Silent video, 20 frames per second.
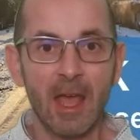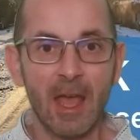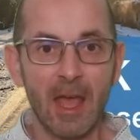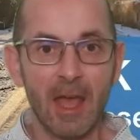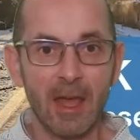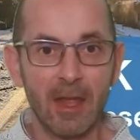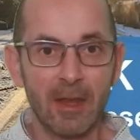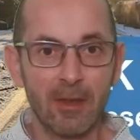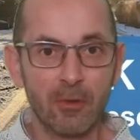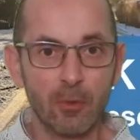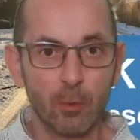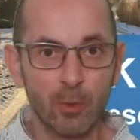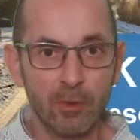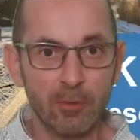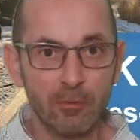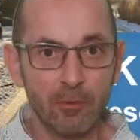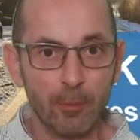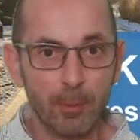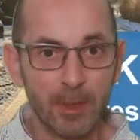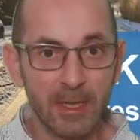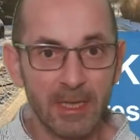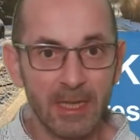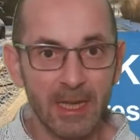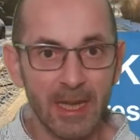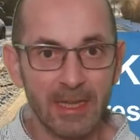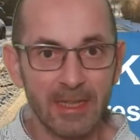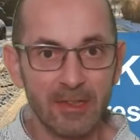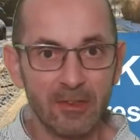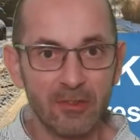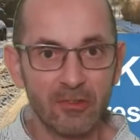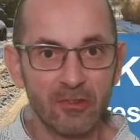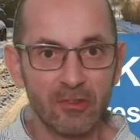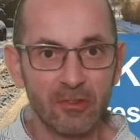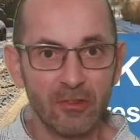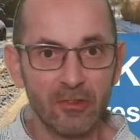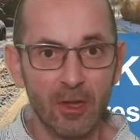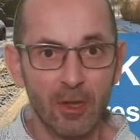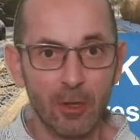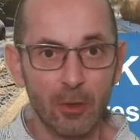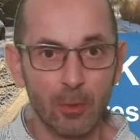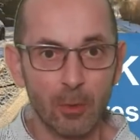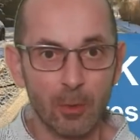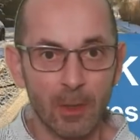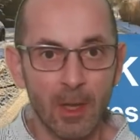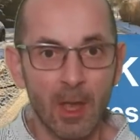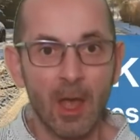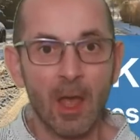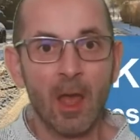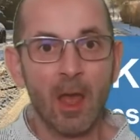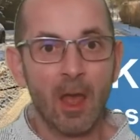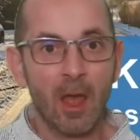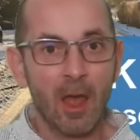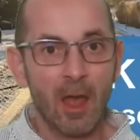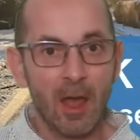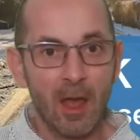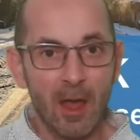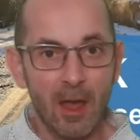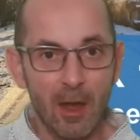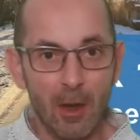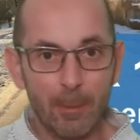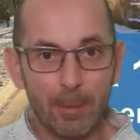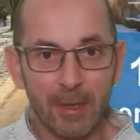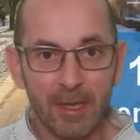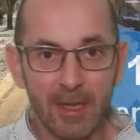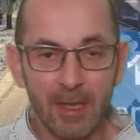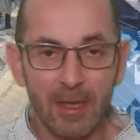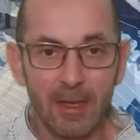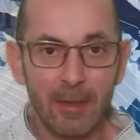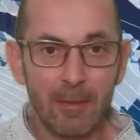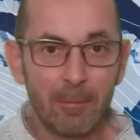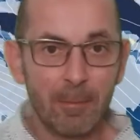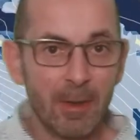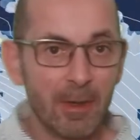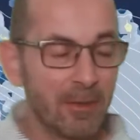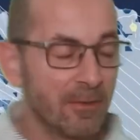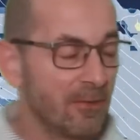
and will there be any snow? I'll begin by